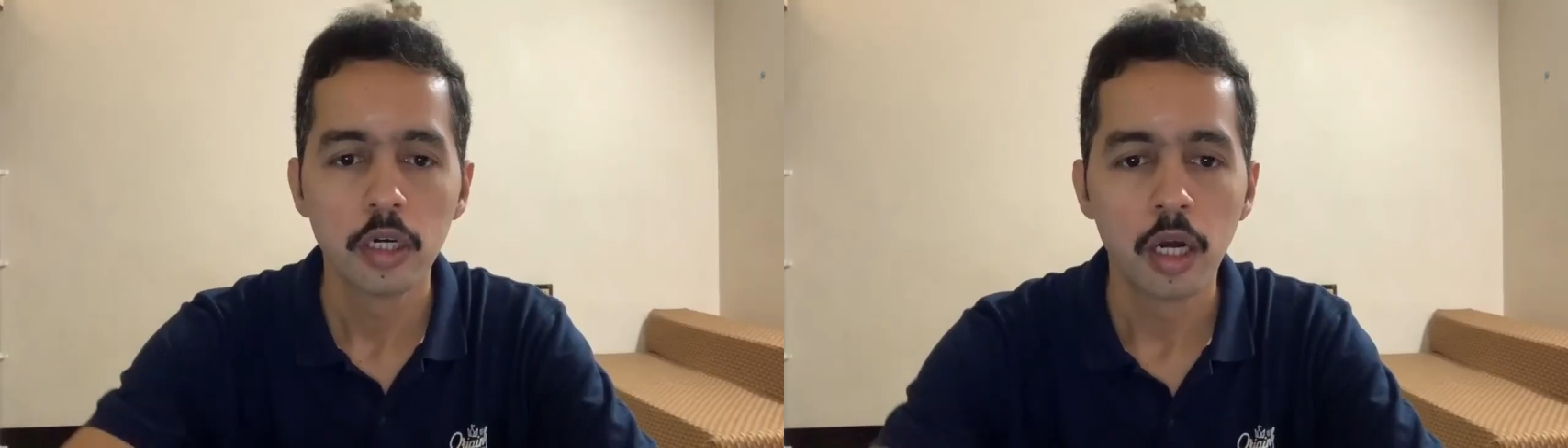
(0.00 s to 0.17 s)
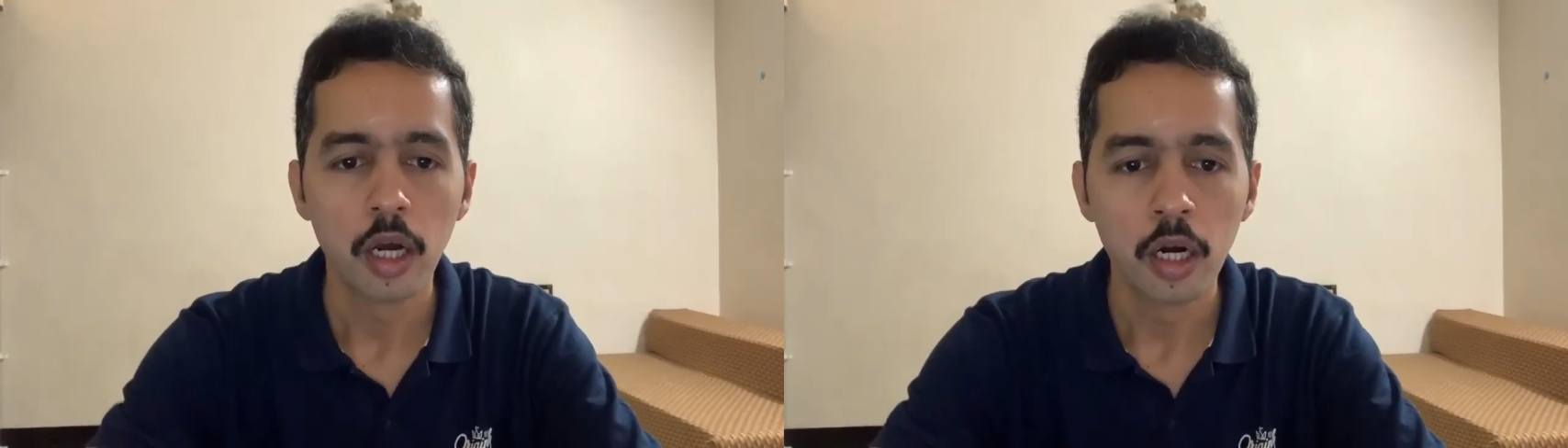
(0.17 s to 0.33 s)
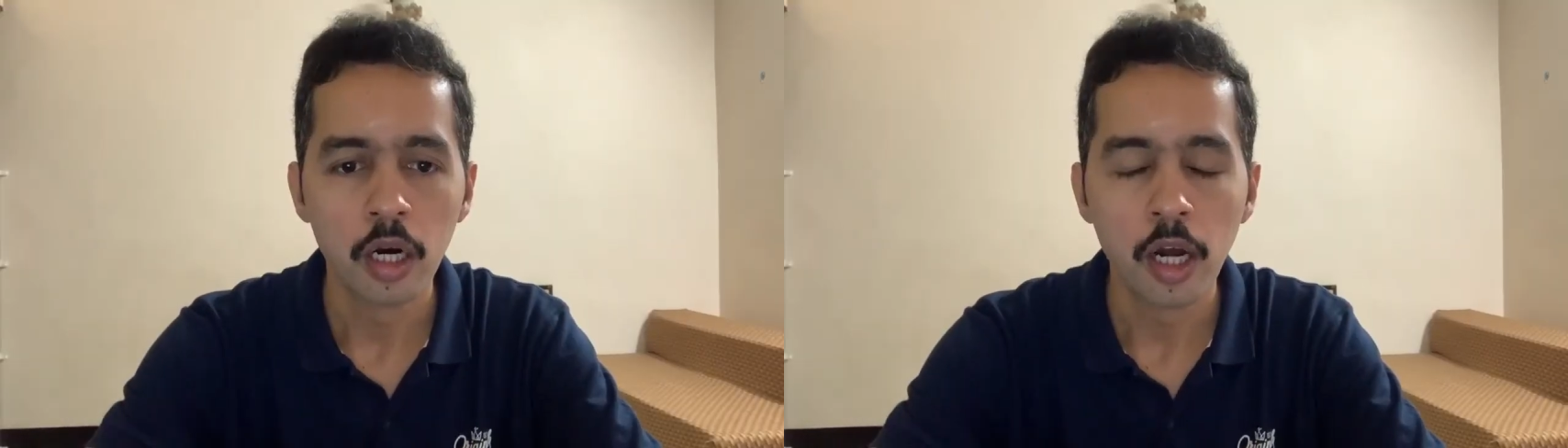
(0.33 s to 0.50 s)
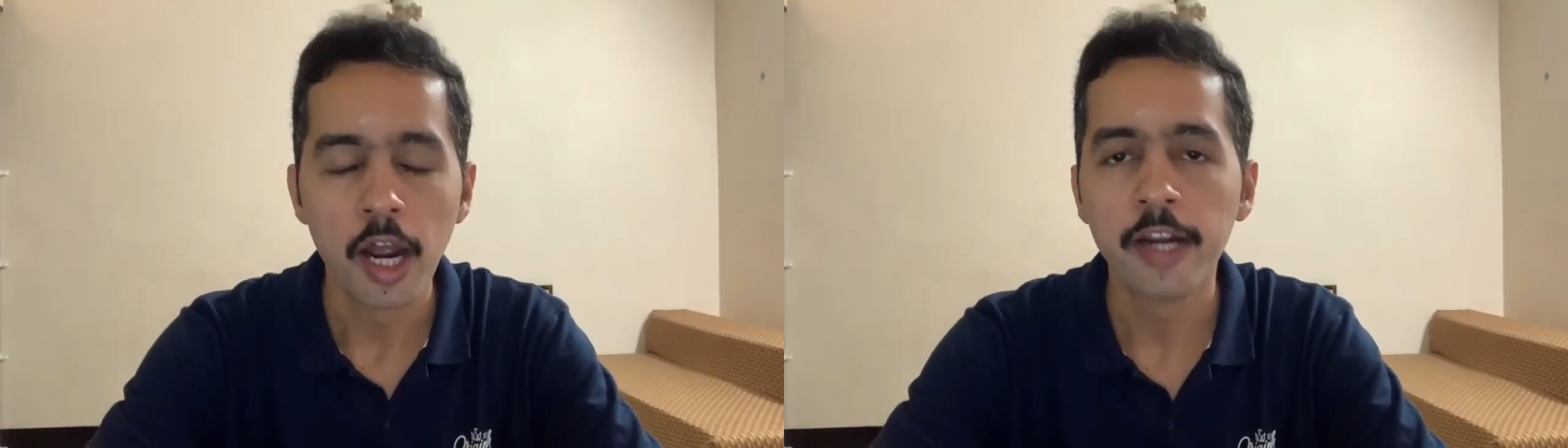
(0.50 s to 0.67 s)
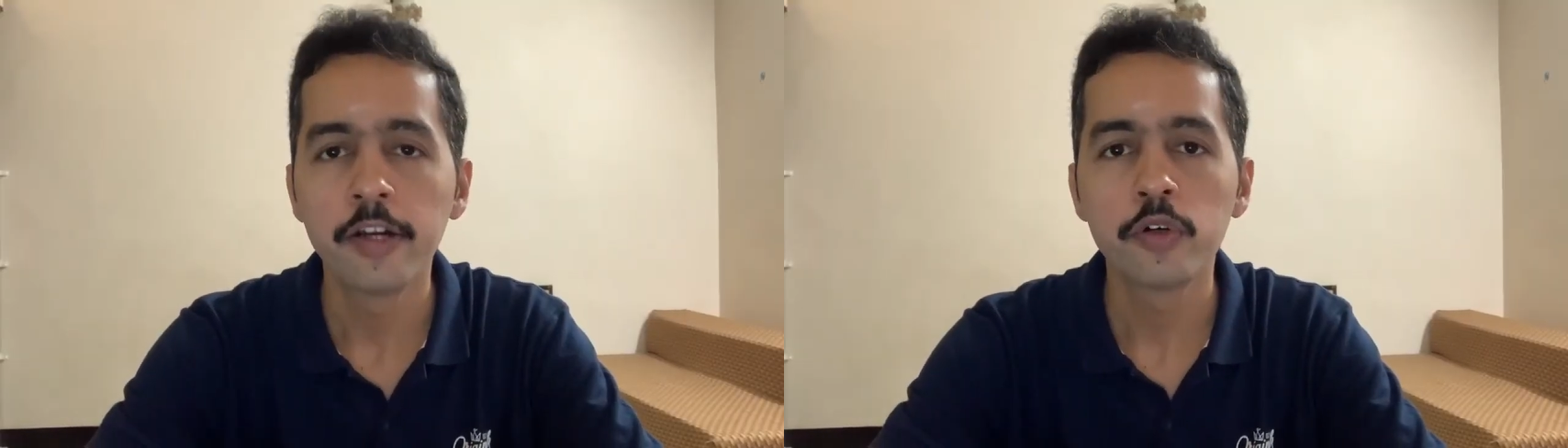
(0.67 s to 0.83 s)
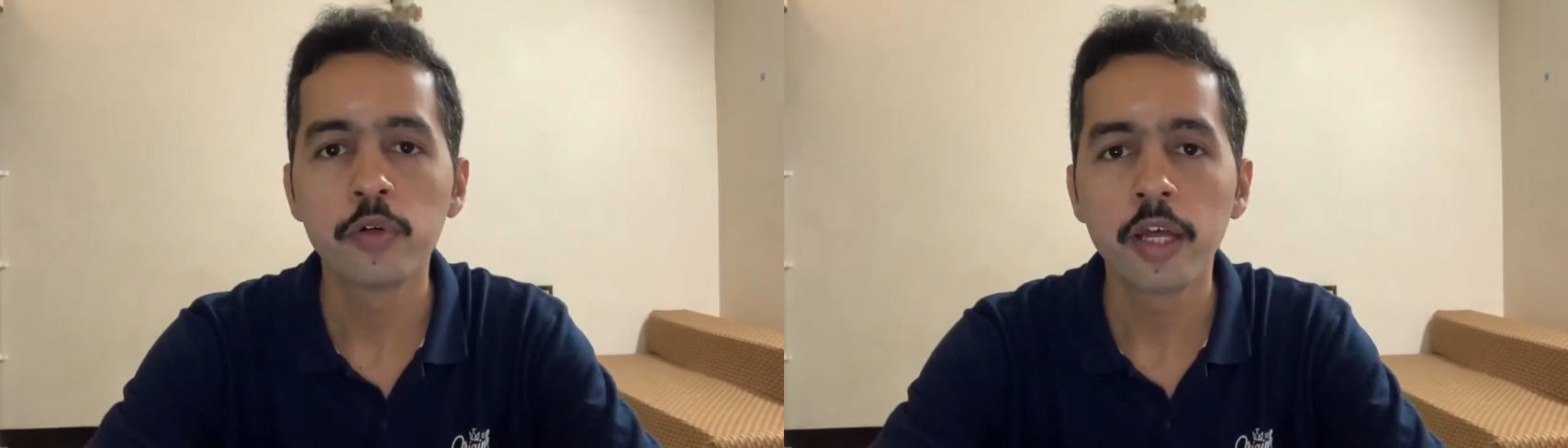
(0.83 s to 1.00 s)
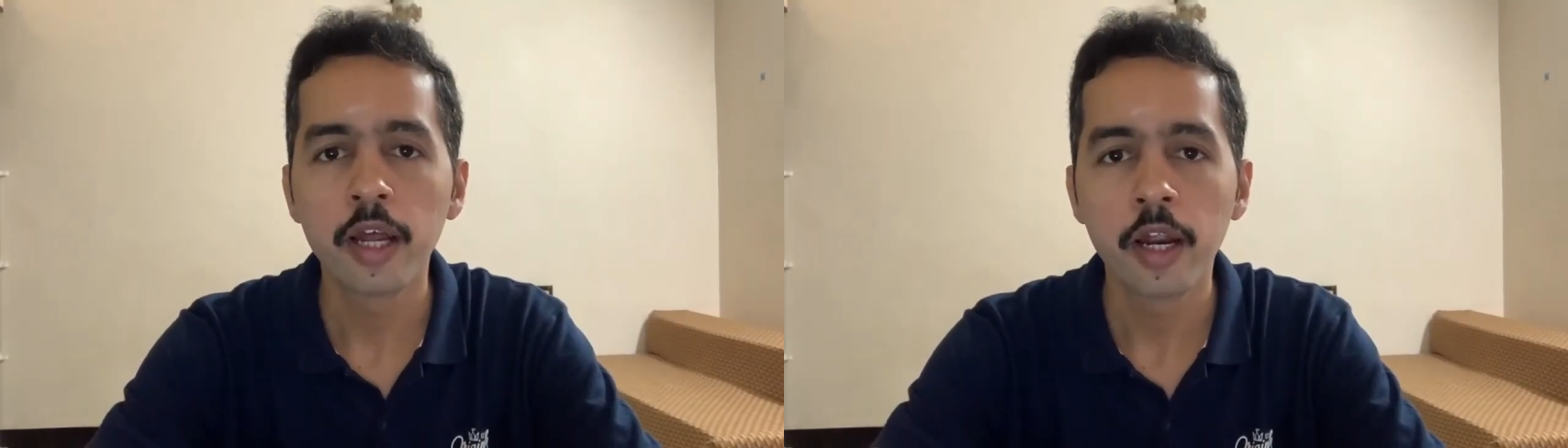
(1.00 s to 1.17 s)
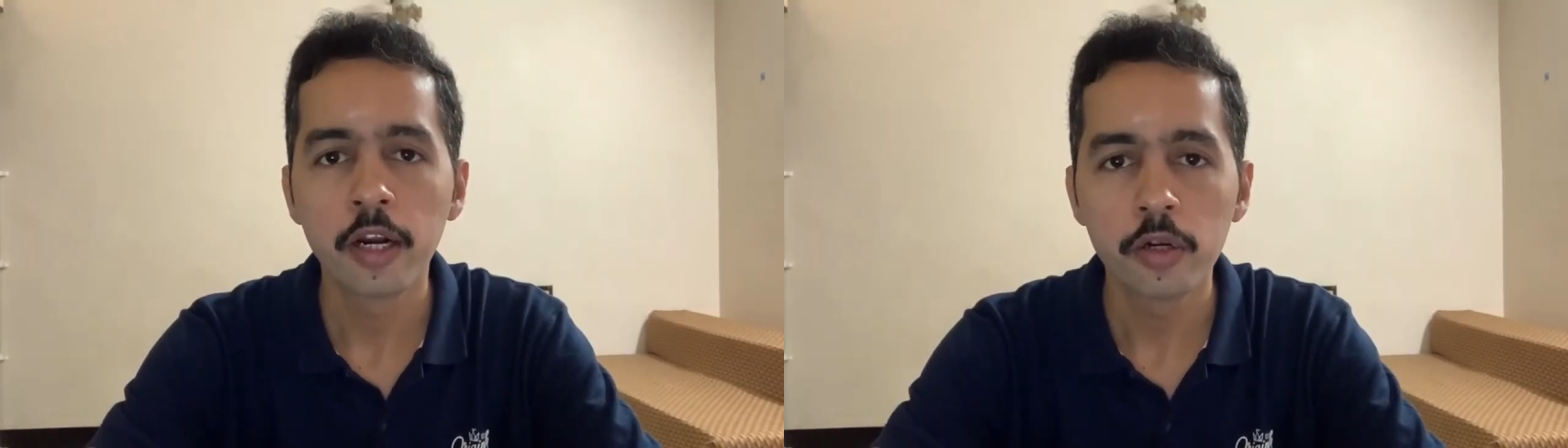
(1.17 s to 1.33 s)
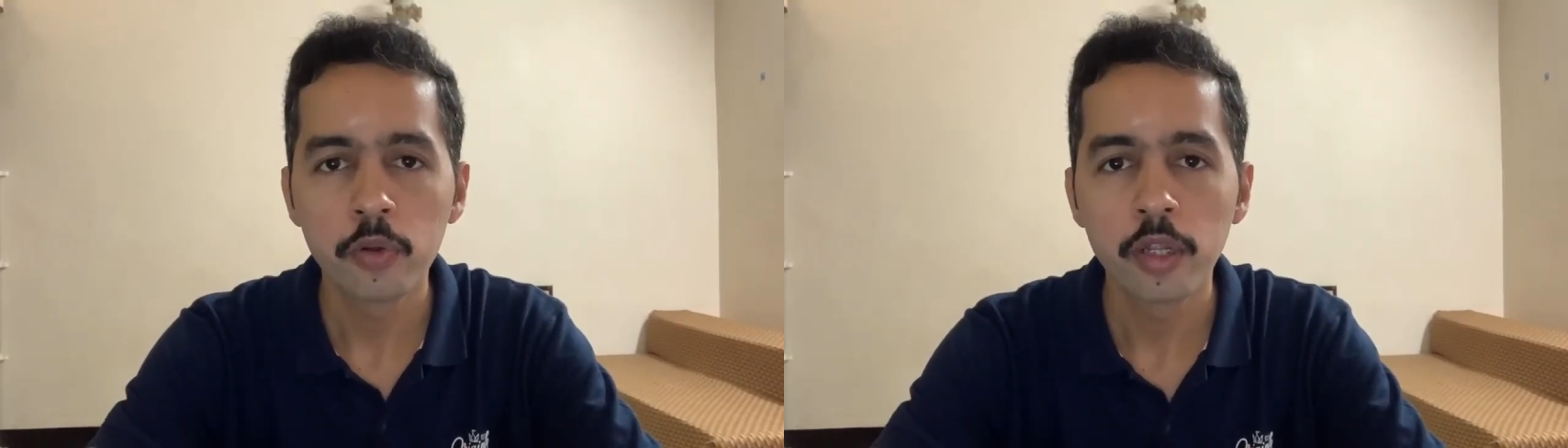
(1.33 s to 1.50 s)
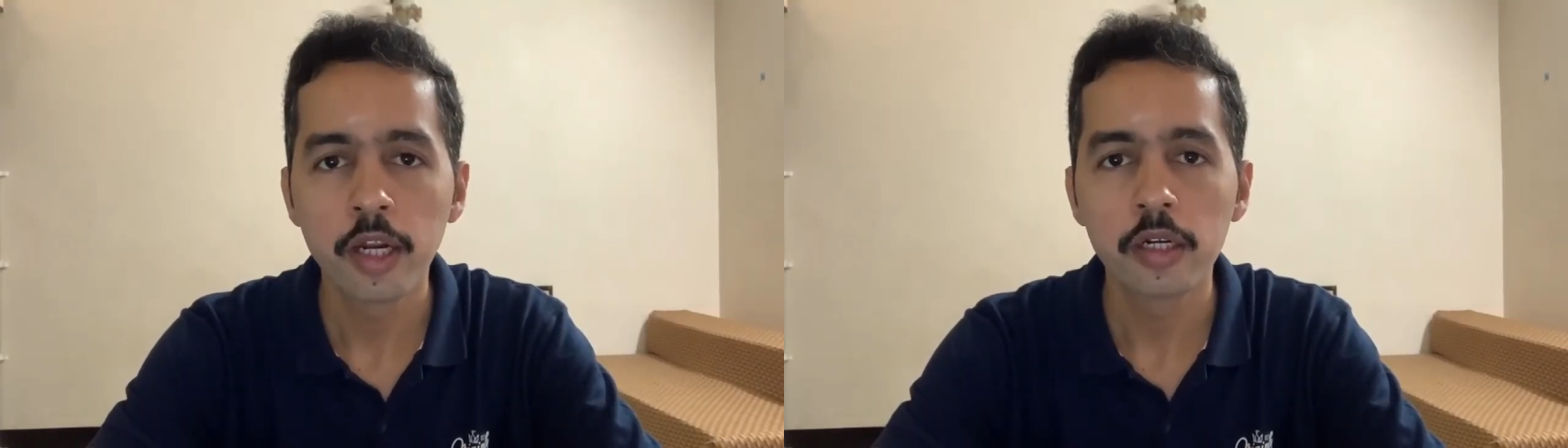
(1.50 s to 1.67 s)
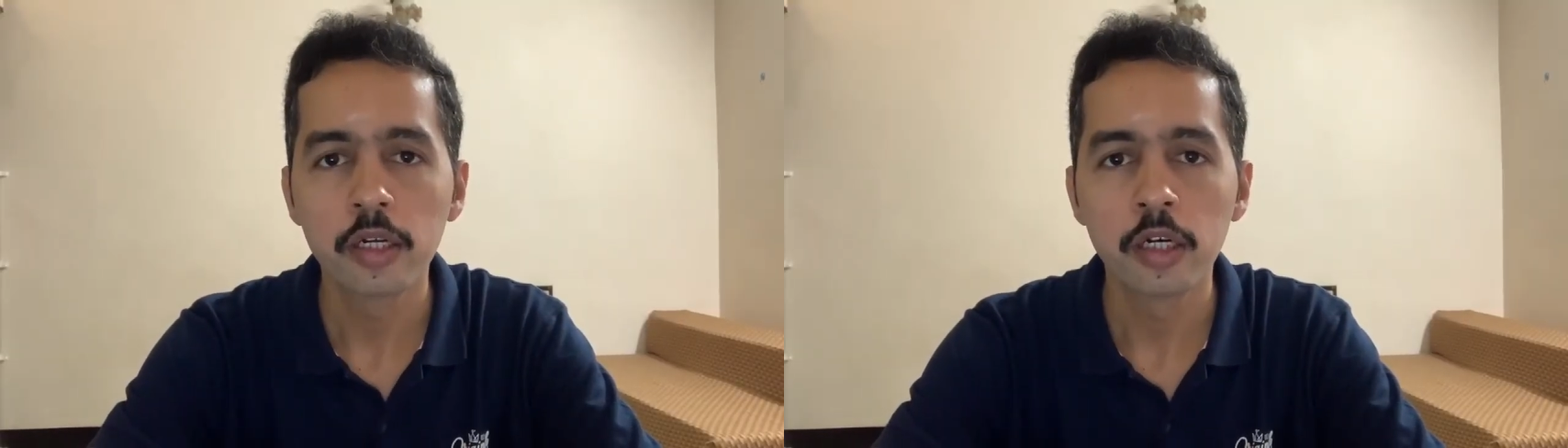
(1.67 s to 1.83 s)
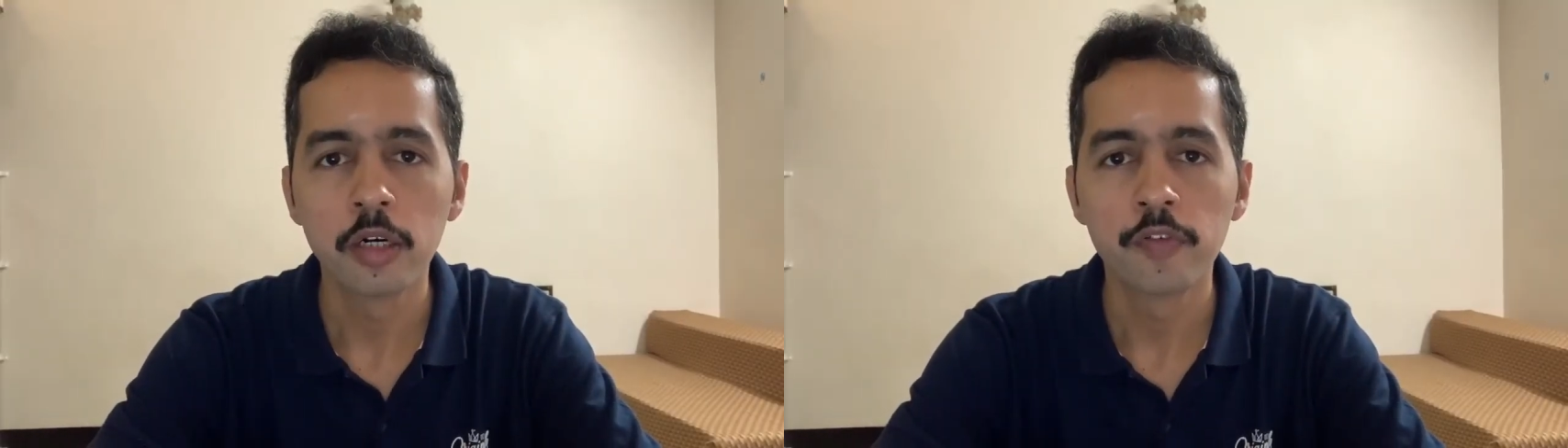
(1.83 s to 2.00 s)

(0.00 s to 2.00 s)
Added to that,